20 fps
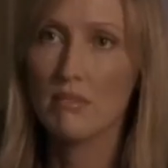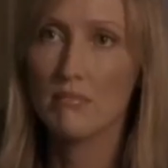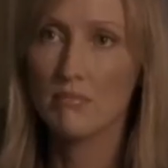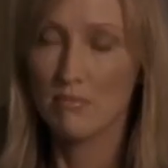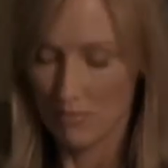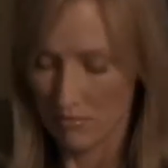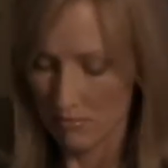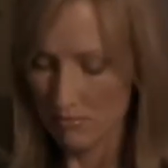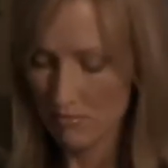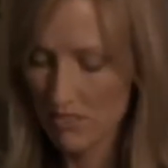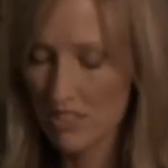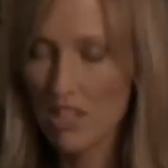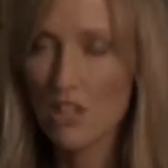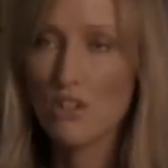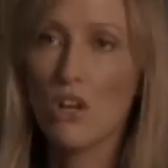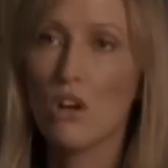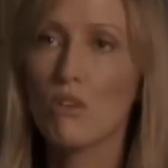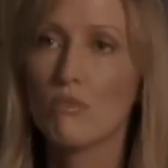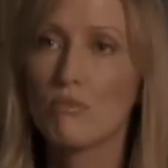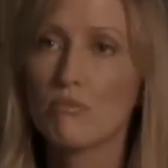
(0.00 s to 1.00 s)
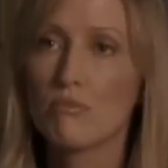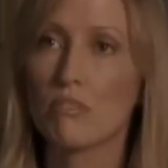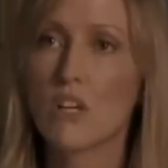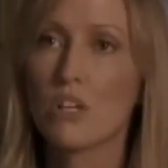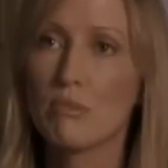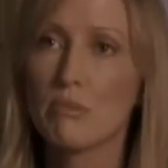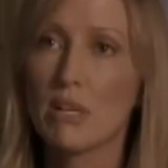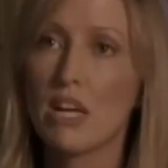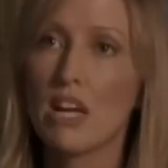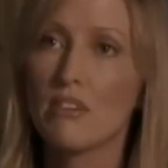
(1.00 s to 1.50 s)
I've said no on
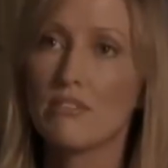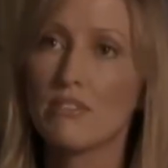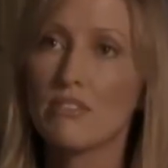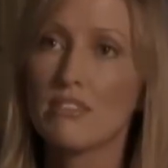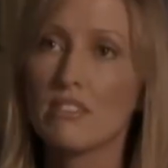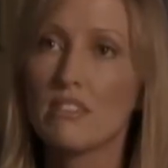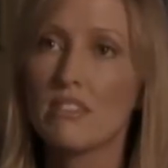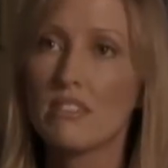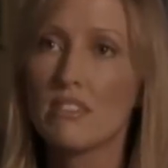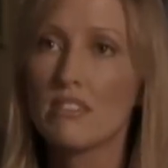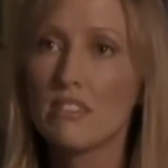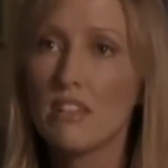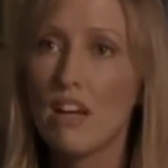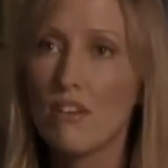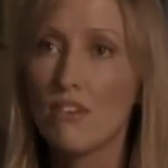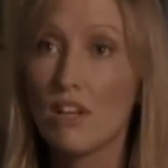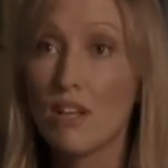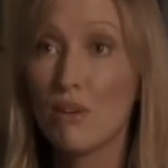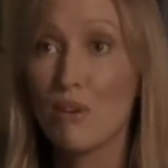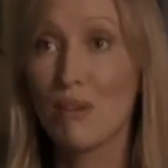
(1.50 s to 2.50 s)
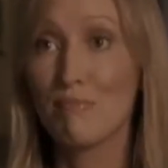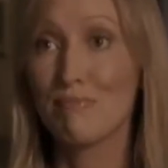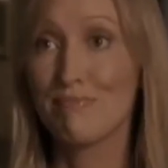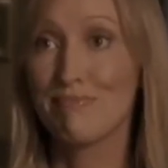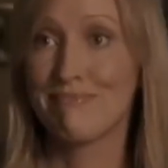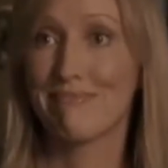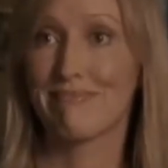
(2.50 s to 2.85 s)
your behalf. I'll follow up.